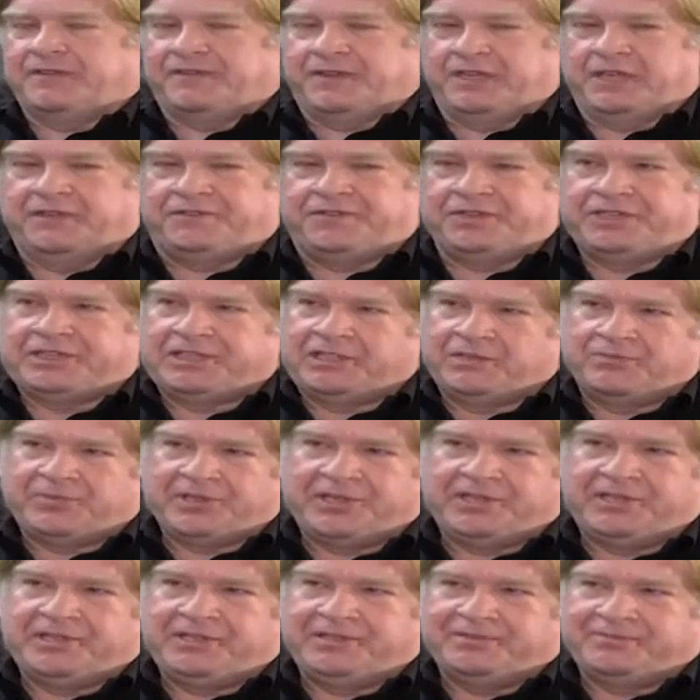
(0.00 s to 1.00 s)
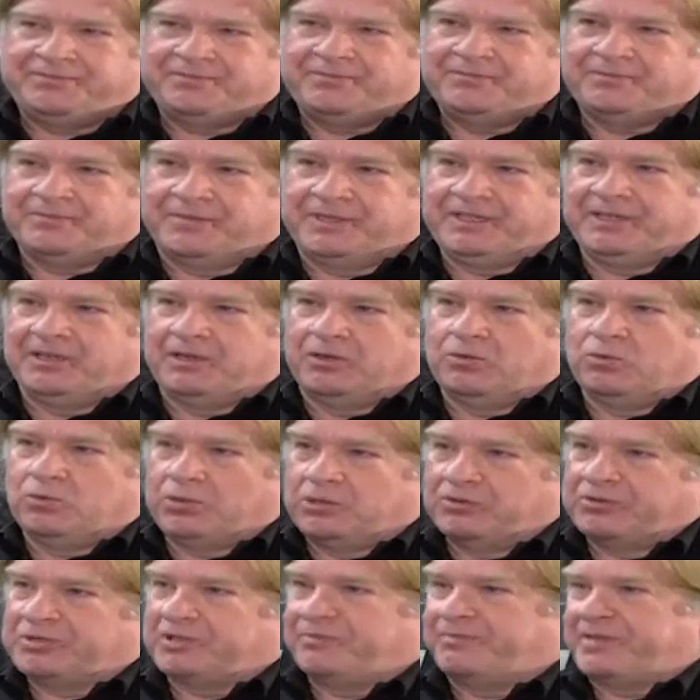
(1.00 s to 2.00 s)
if you're going to be, you know,
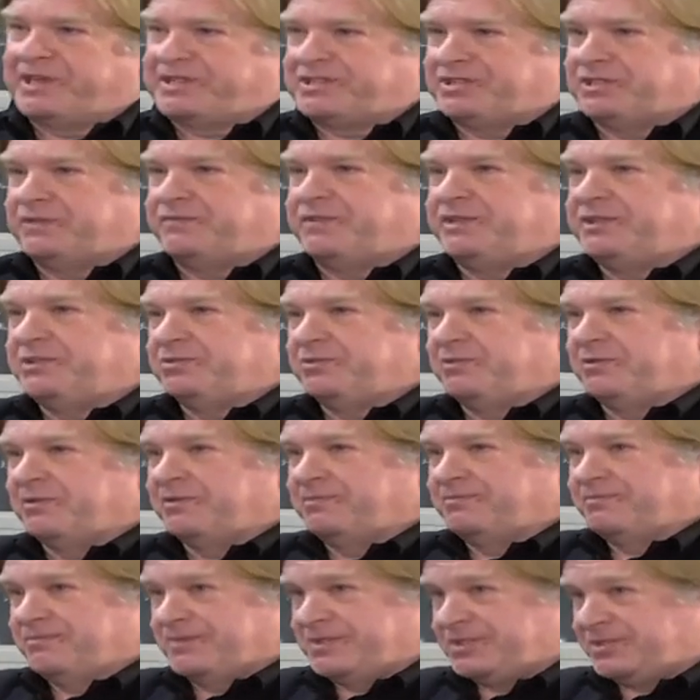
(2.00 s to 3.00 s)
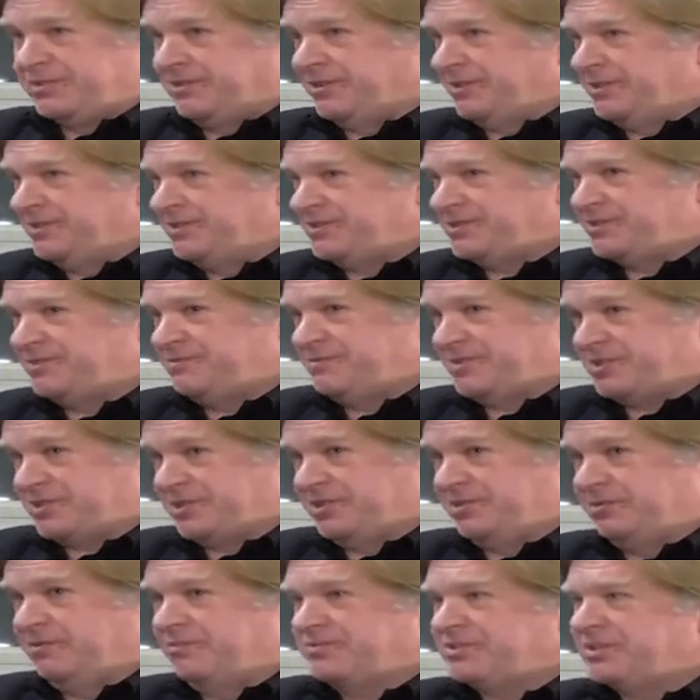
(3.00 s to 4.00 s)
world competitive in your science
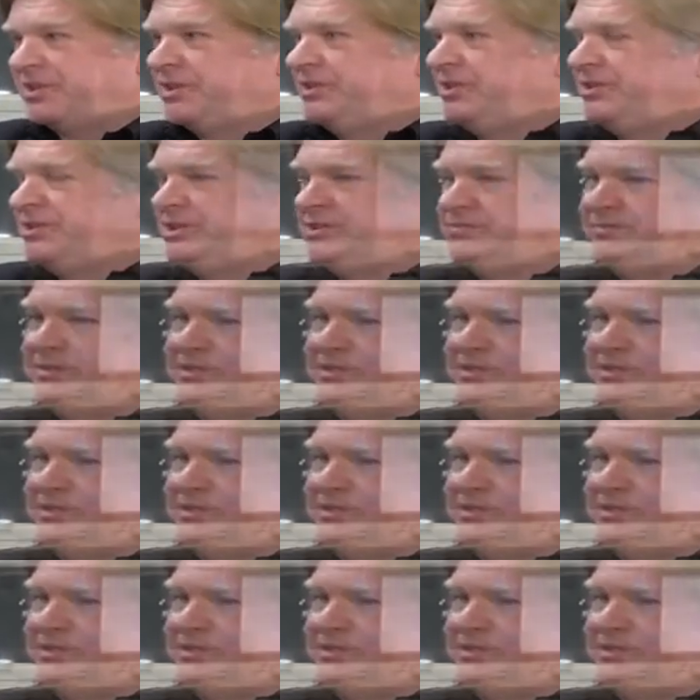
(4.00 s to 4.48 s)
skills, you